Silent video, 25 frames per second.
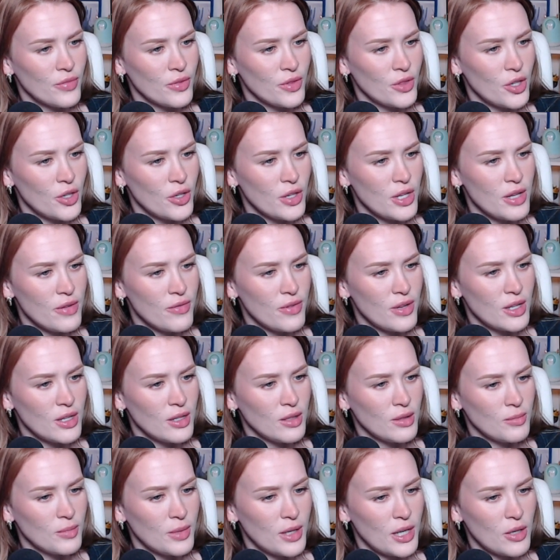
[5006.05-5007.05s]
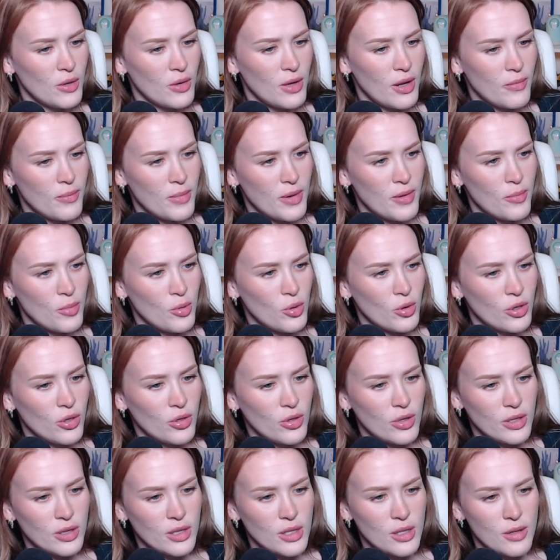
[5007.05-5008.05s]
They're even, but I don't have my border
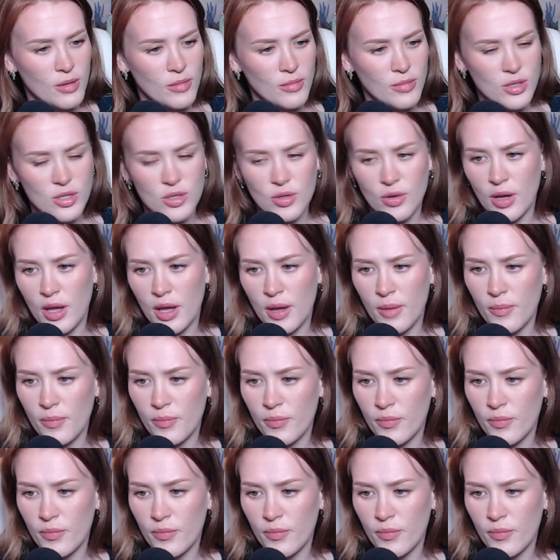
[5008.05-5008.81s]
on them. It's okay.